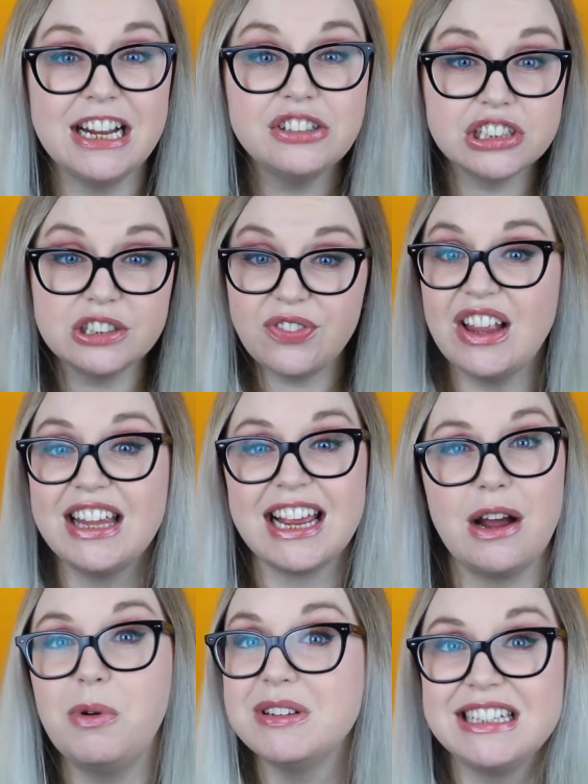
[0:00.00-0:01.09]
It just felt like
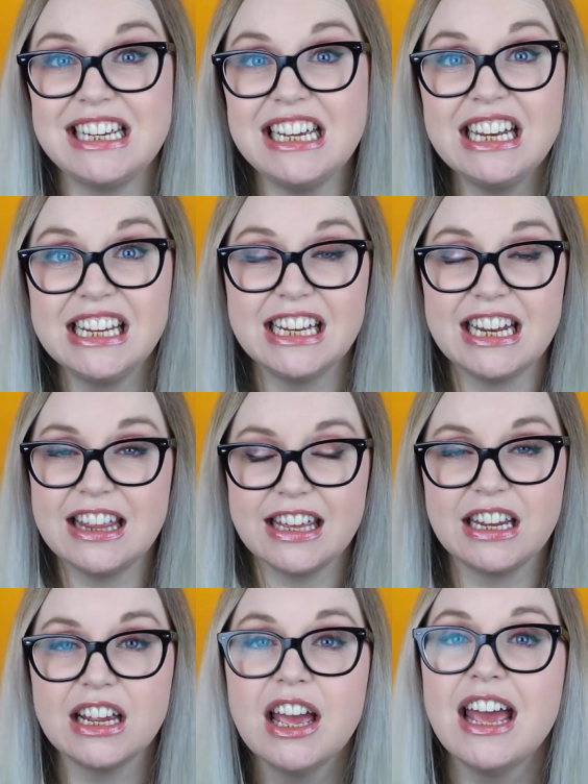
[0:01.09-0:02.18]
I wasn't eating
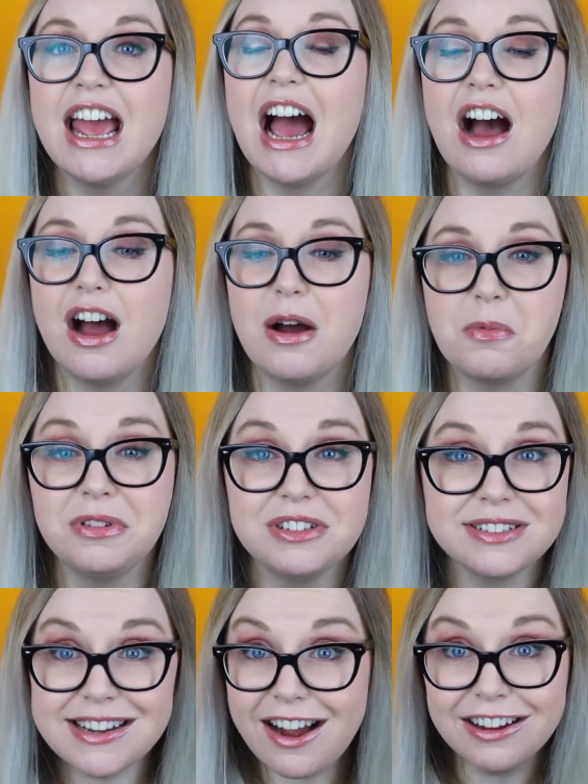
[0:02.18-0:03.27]
anything, which
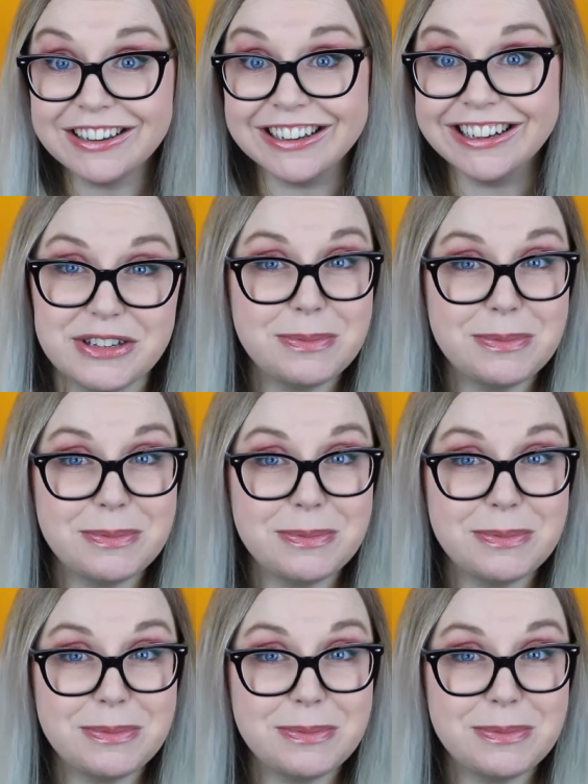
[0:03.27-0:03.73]
is not good.